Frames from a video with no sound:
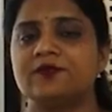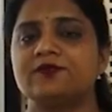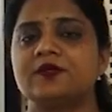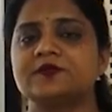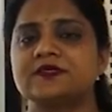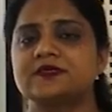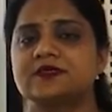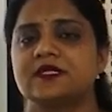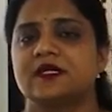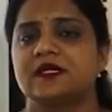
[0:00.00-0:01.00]
the firms,
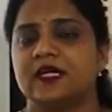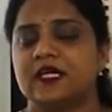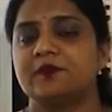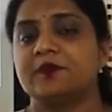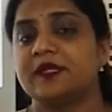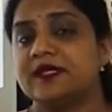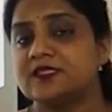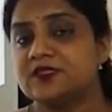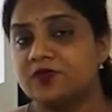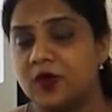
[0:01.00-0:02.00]
equilibrium
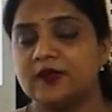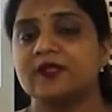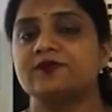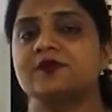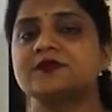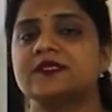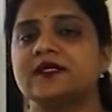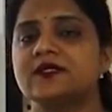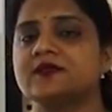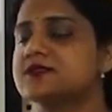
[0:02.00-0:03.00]
analysis of all the firms in that
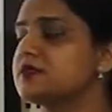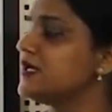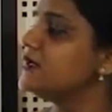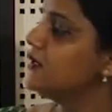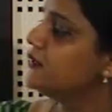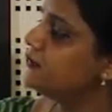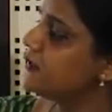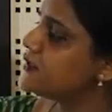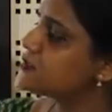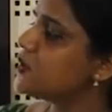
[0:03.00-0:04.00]
industry, then
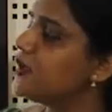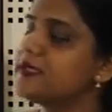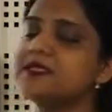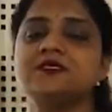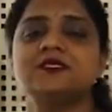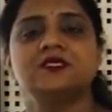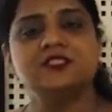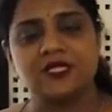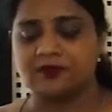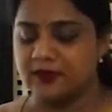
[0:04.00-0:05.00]
it is called as
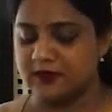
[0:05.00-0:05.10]
general